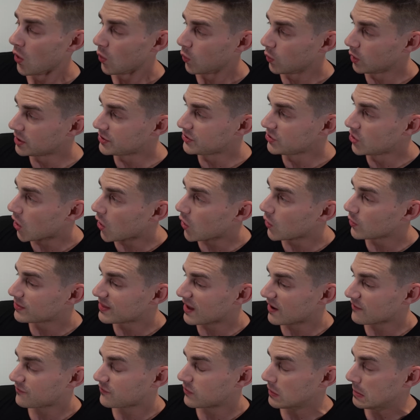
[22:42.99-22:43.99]
would know
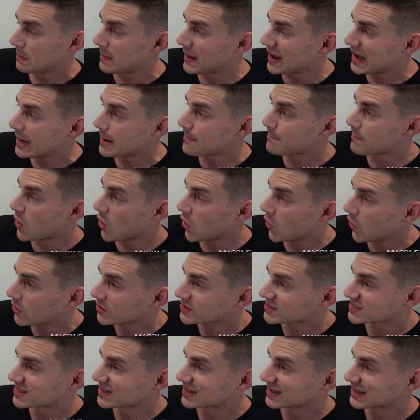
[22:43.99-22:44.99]
that for me
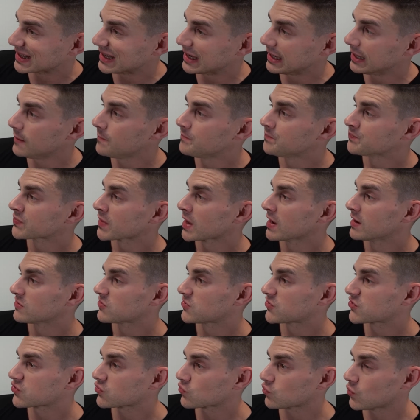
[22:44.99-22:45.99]
personally,
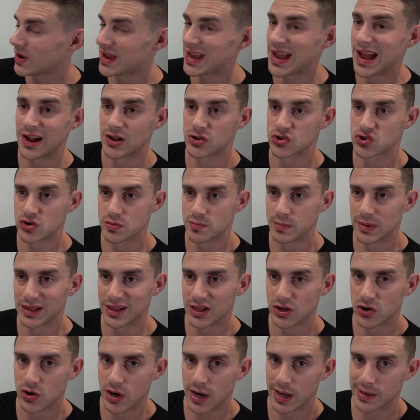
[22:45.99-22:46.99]
300
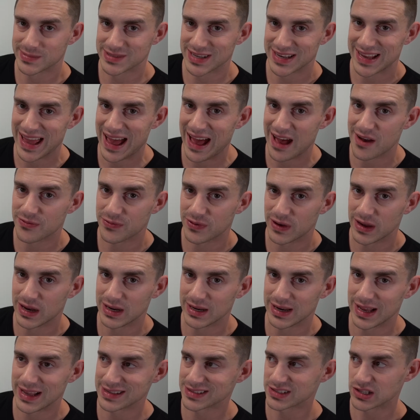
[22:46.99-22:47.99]
milligrams of
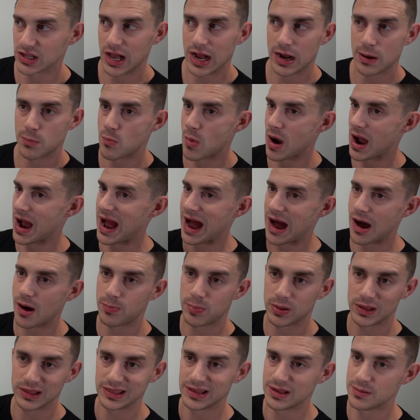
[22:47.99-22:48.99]
caffeine is like my
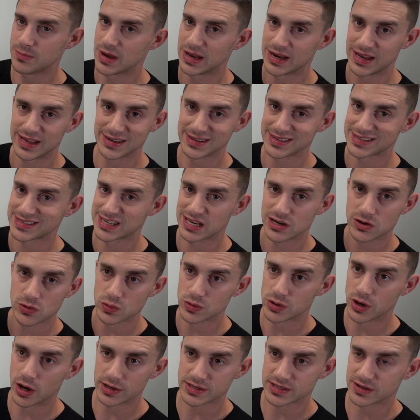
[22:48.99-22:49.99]
upper limit in a single
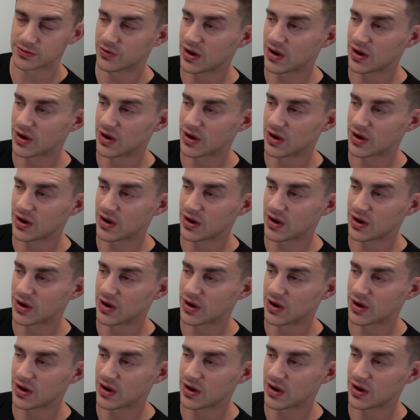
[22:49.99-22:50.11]
dose.